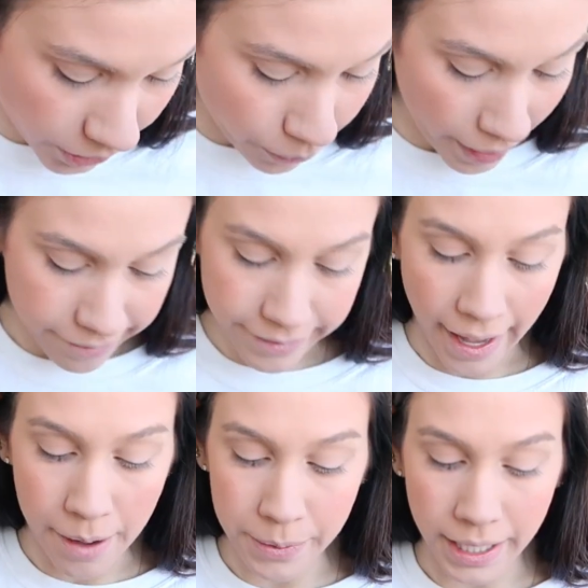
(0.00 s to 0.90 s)
gonna wait for
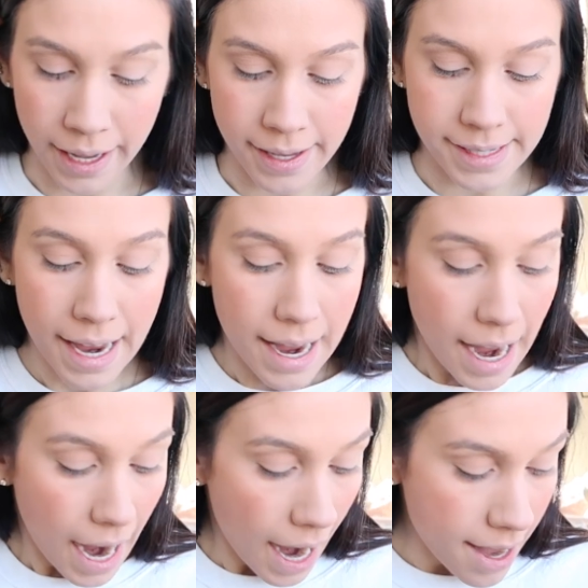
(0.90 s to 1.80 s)
that because
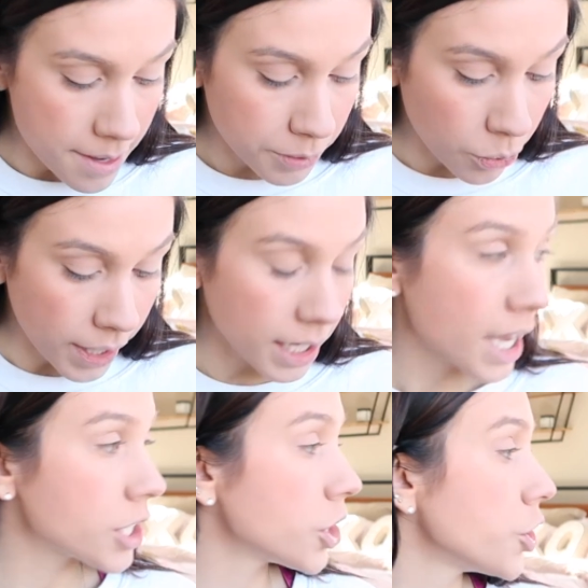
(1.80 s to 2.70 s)
I'm
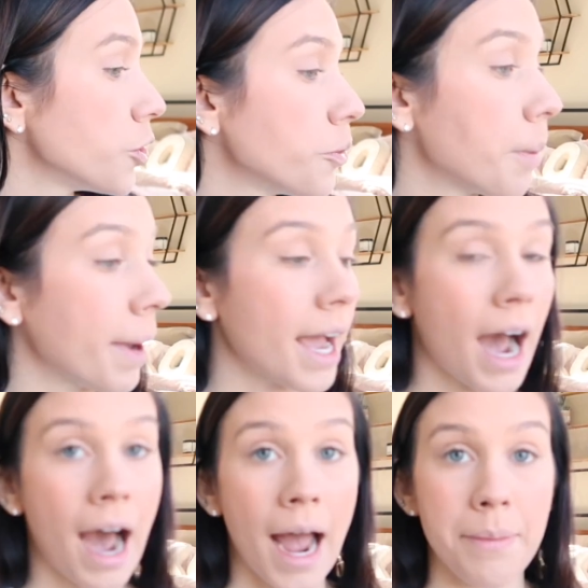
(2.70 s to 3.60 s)
going to do my
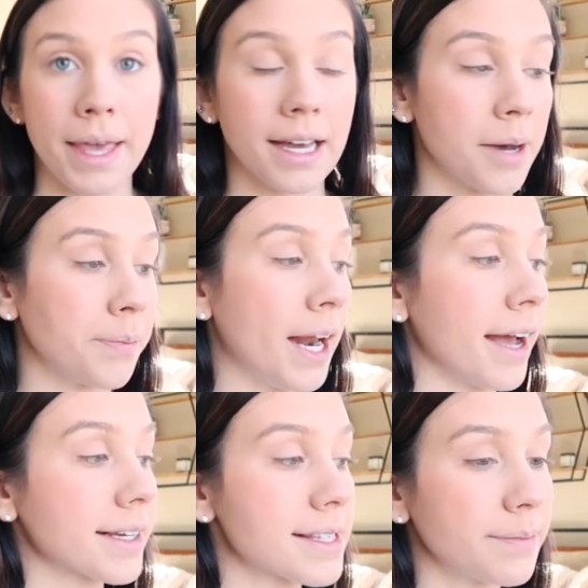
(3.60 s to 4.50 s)
eye makeup
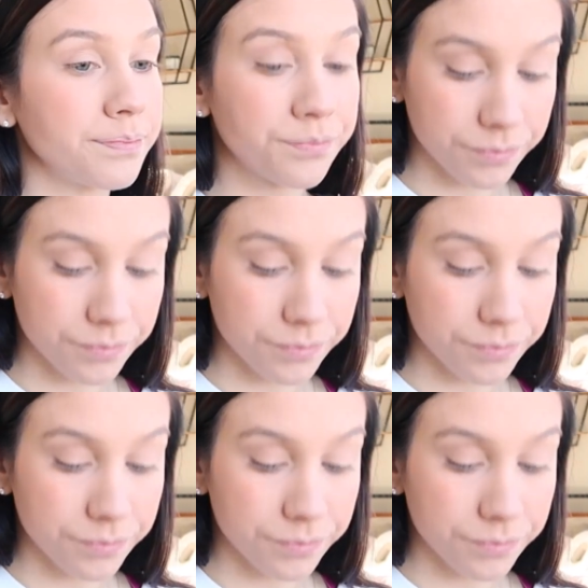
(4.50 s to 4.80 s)
next.